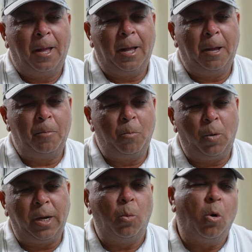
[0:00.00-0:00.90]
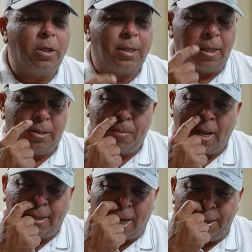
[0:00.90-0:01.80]
When he walked out to
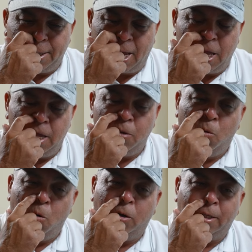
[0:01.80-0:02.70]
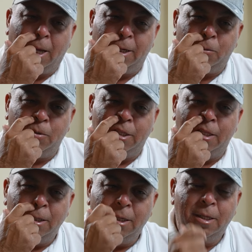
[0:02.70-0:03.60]
bat the other day, he walked out with
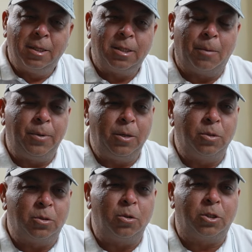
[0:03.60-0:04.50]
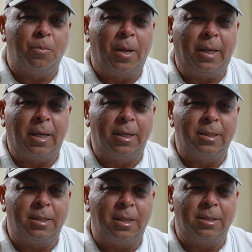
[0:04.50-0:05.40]
somebody was also making
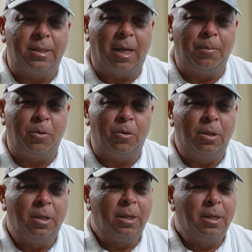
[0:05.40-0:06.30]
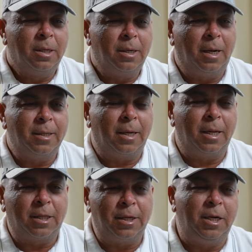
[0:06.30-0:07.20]
his debut, right? And
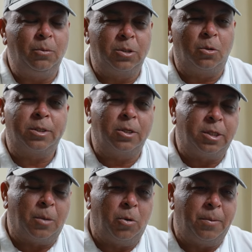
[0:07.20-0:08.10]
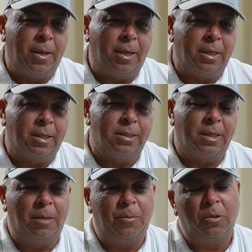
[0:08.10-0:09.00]
at three was also someone making his
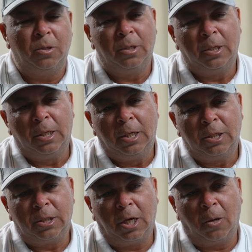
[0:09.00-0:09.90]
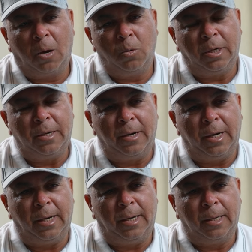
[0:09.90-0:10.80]
debut. So I wouldn't
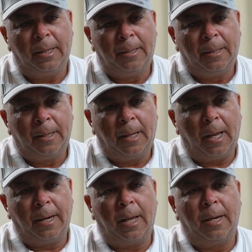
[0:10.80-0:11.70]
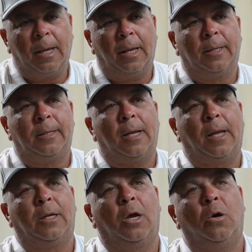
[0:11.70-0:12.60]
read
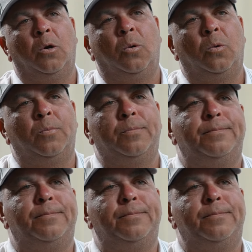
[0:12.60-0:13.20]
and go